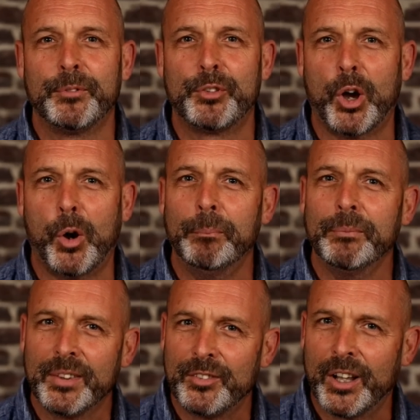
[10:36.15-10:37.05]
So,
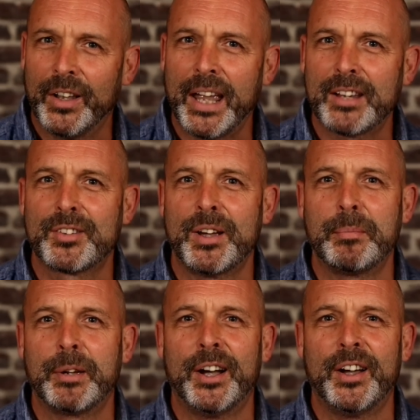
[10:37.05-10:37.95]
till next
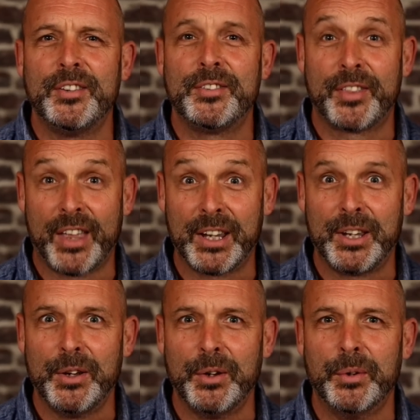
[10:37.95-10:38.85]
time, guys,
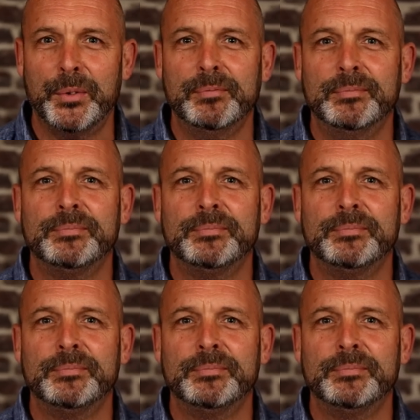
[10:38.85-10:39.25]
thank you.